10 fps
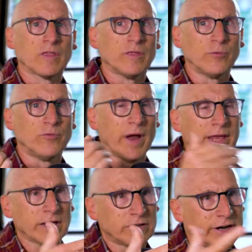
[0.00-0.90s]
the
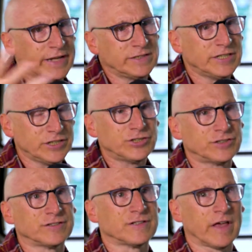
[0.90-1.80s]
regular ed
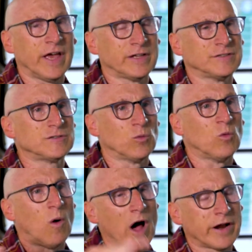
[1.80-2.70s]
teachers as
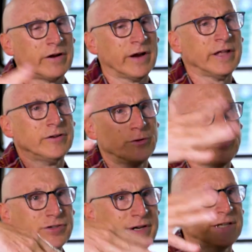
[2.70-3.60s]
water and
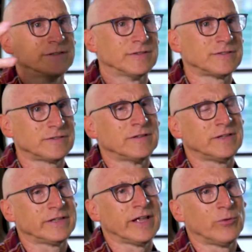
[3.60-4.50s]
nutrients
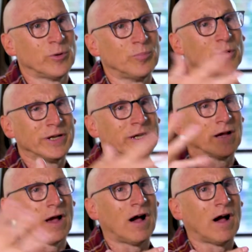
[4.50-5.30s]
that they were putting